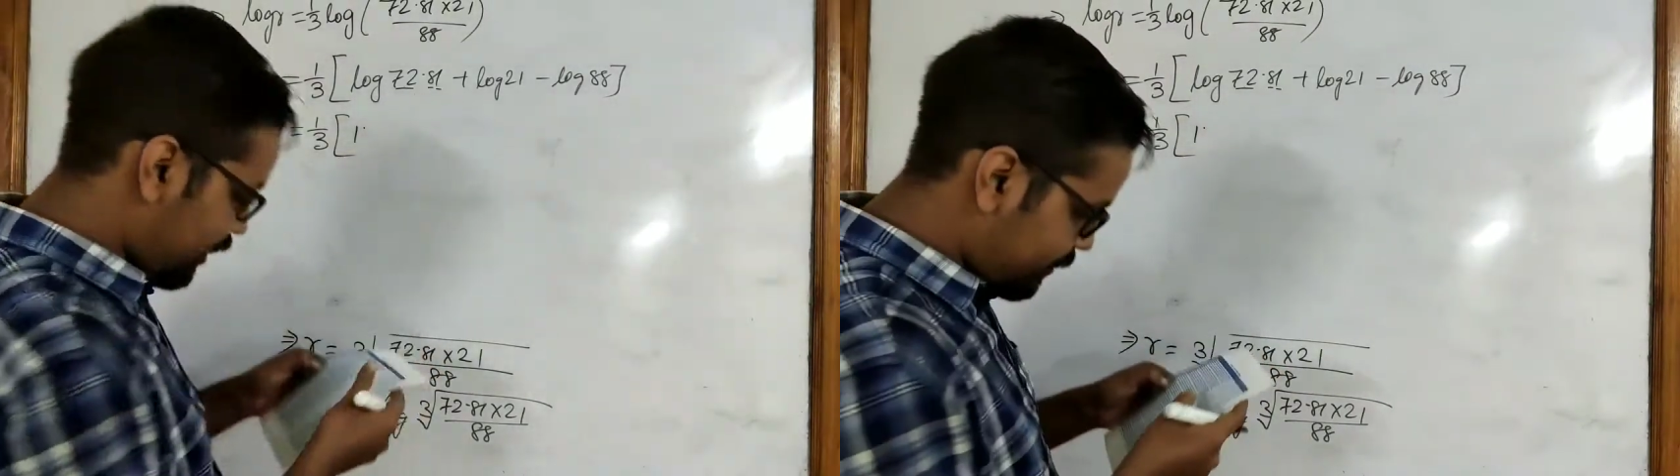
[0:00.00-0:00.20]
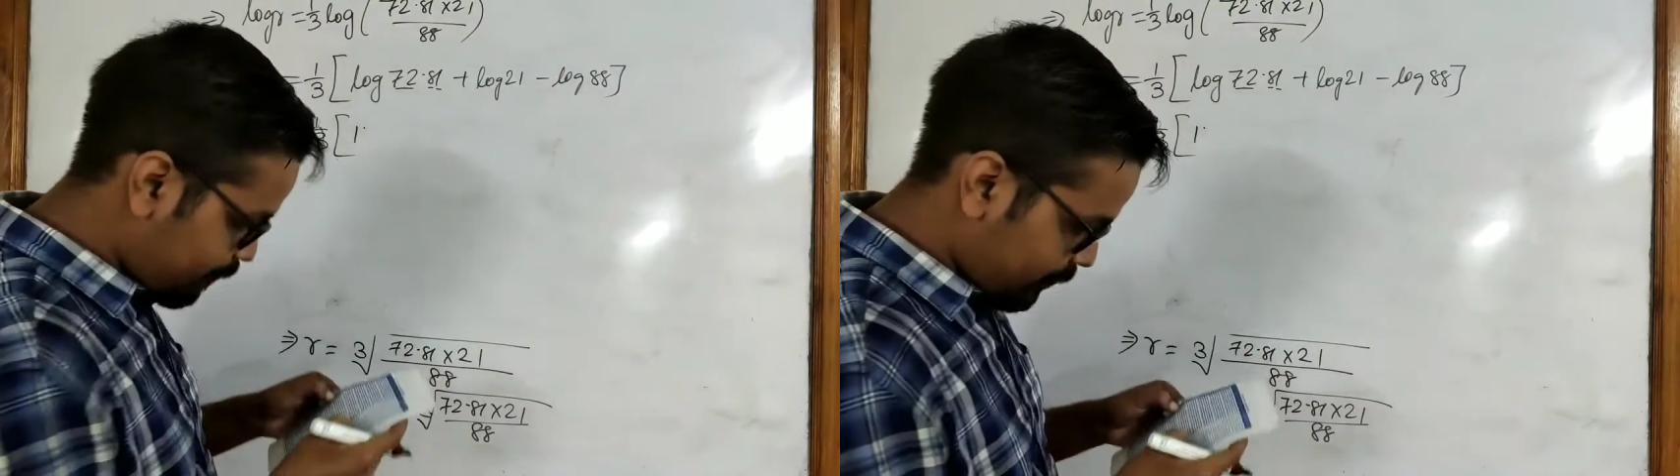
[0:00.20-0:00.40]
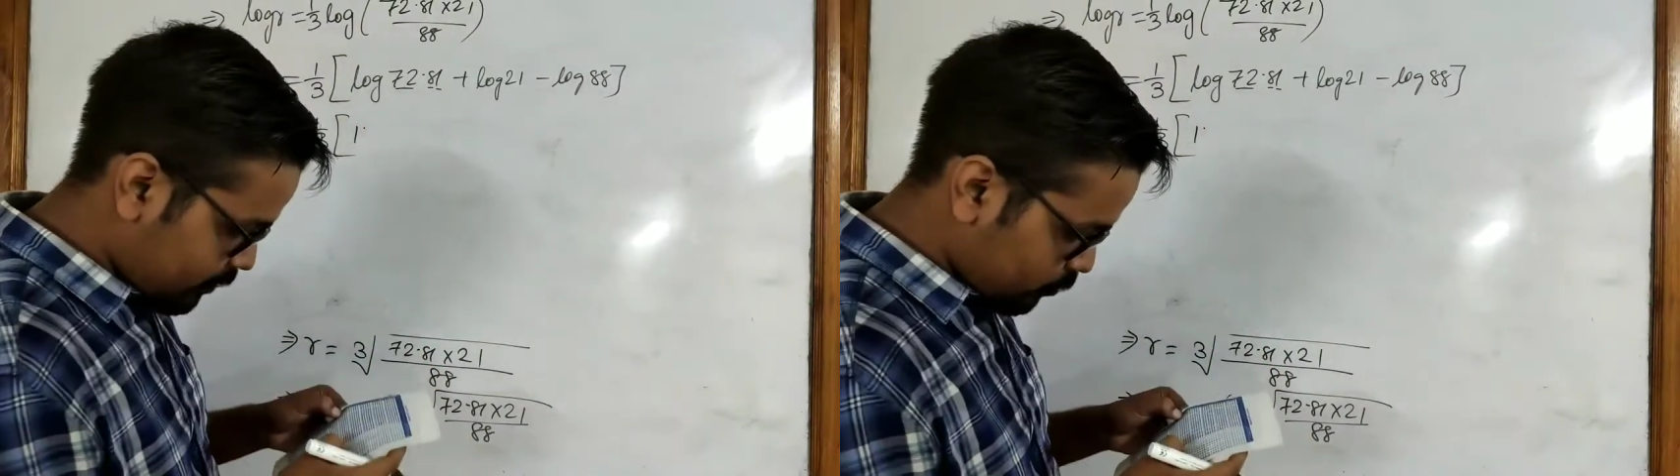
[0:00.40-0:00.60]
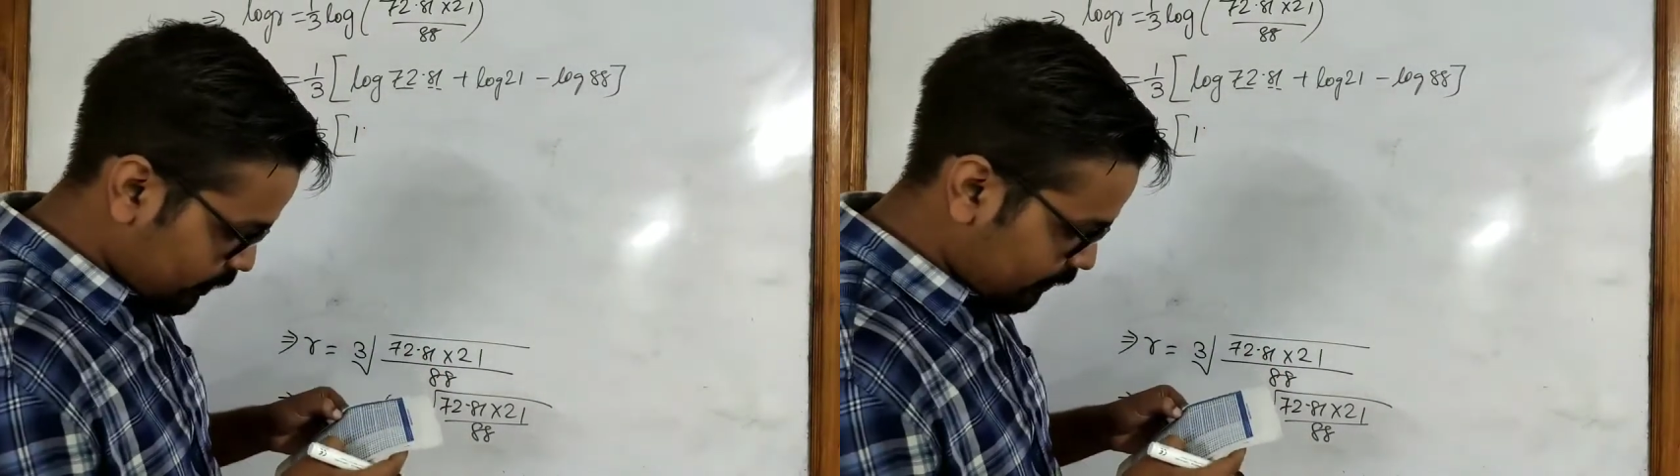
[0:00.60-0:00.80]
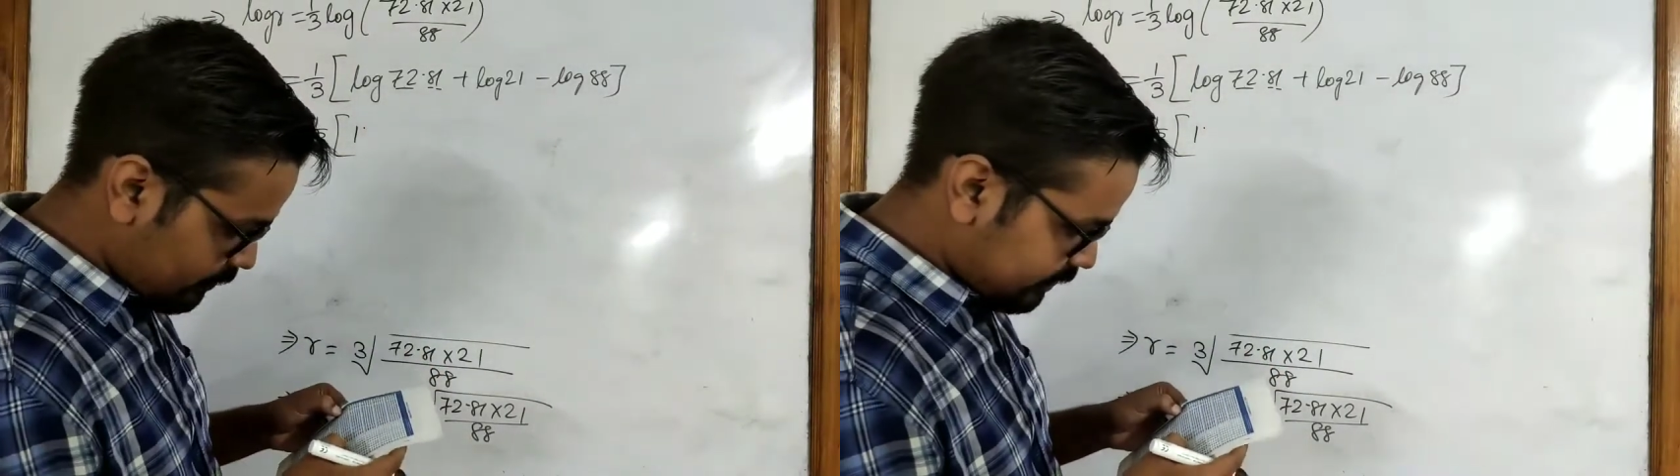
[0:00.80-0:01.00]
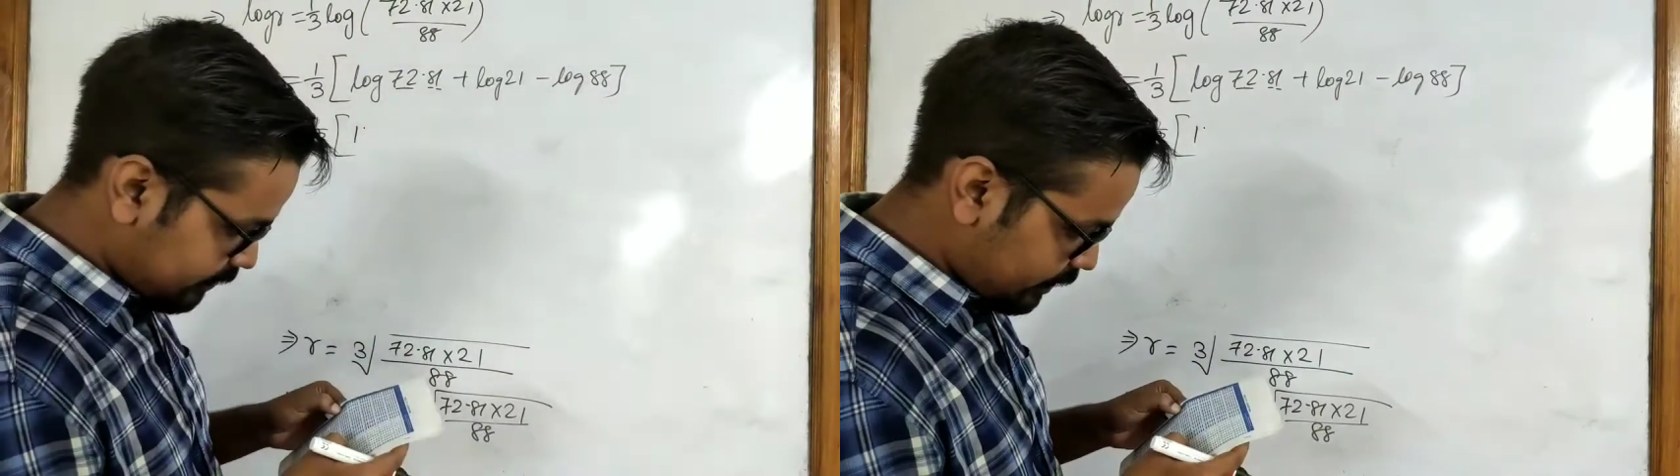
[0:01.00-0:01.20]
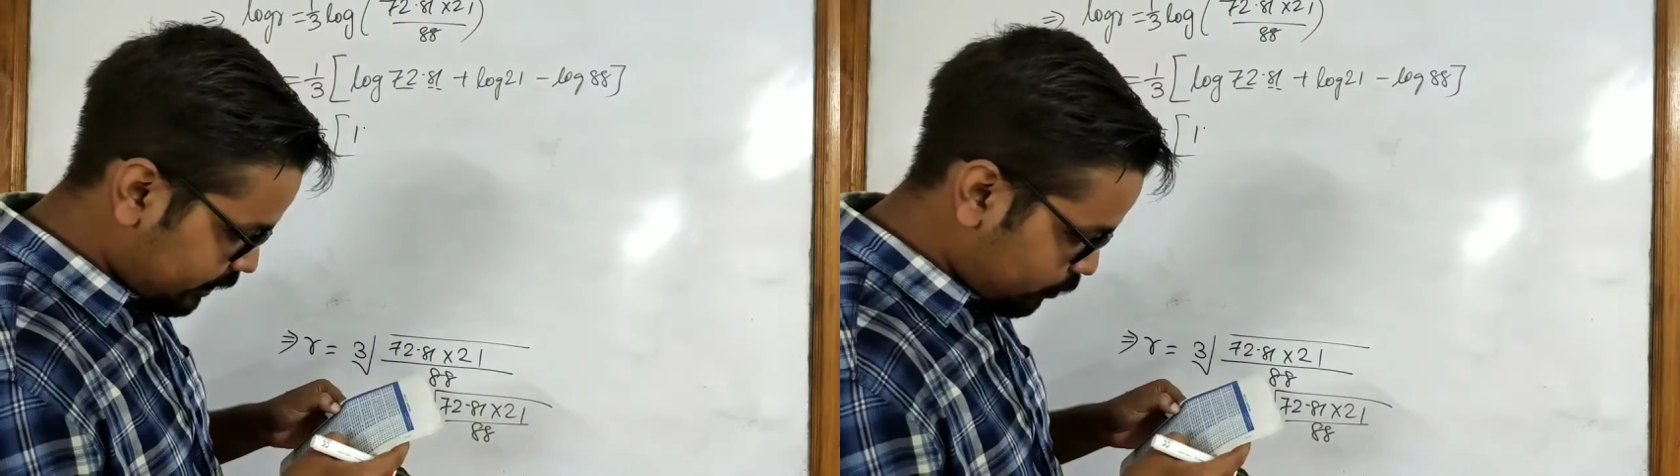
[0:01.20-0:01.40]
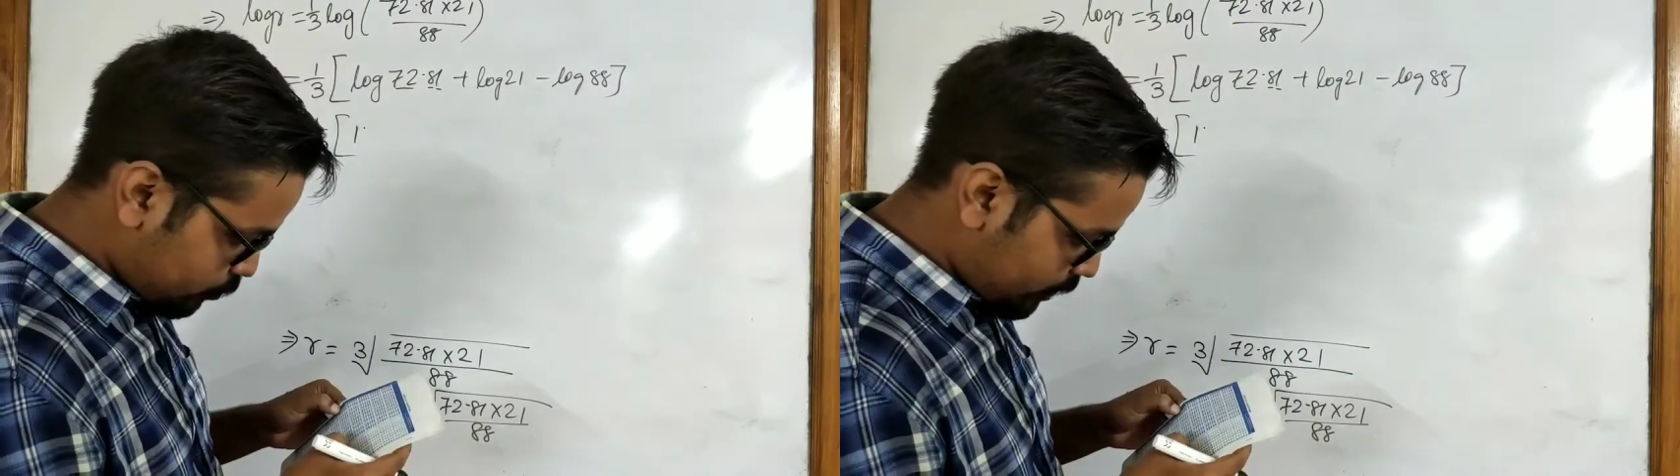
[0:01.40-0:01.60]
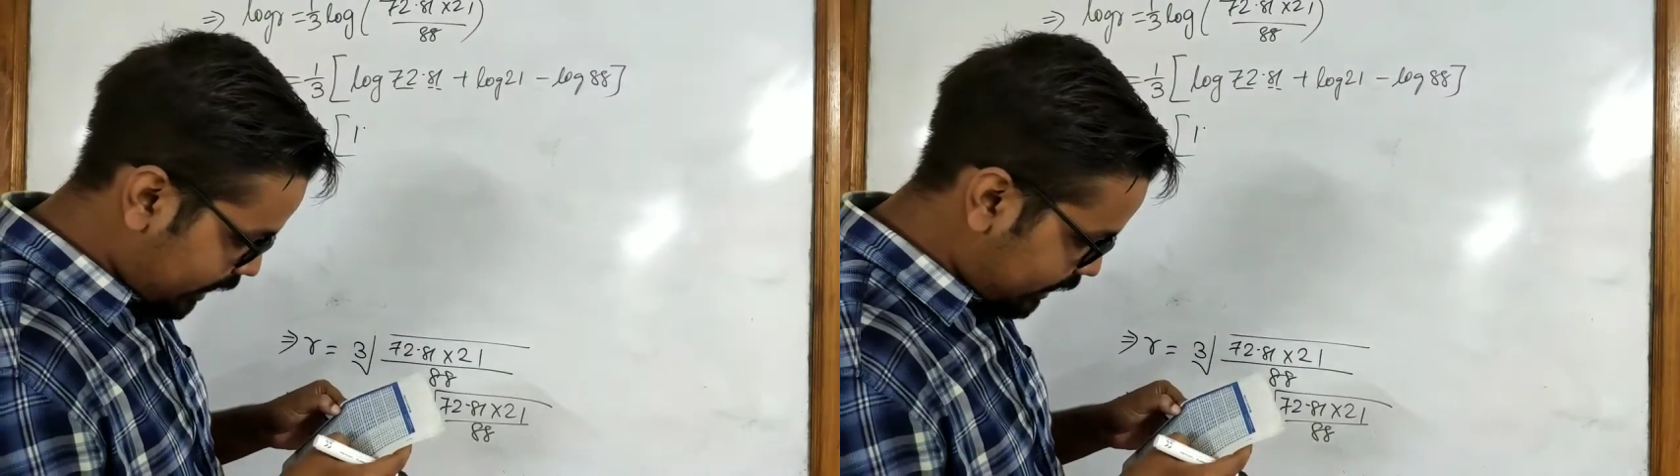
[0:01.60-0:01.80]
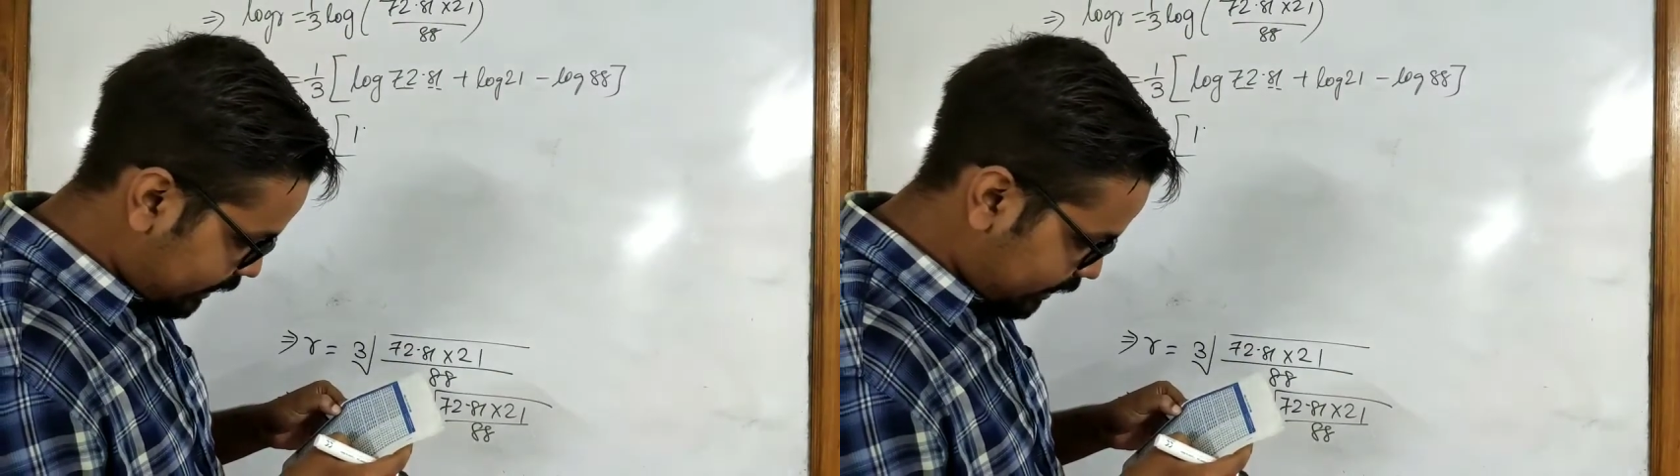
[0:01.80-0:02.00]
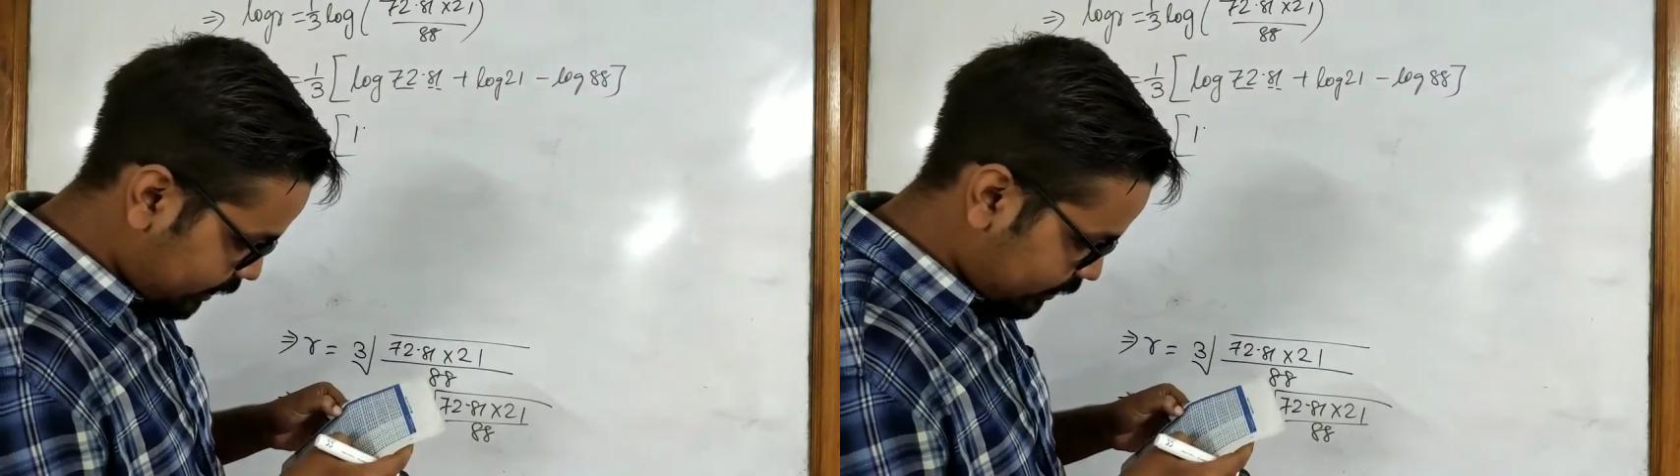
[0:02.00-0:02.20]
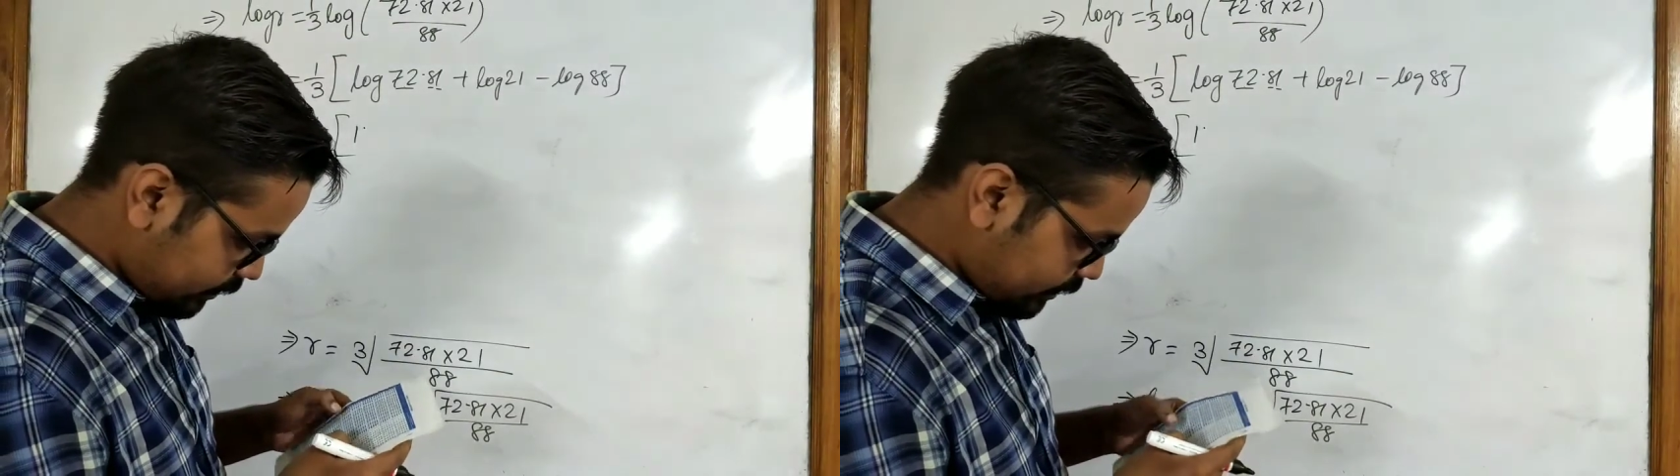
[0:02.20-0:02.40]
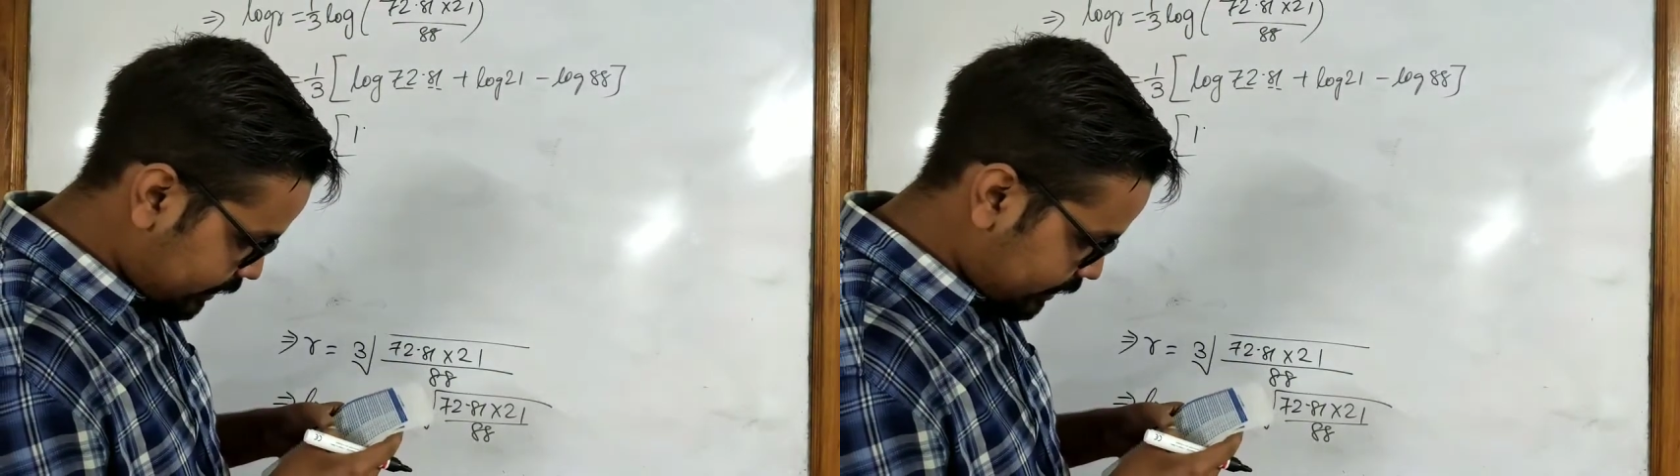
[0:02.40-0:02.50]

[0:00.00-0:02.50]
right? So we have 72, 8 here,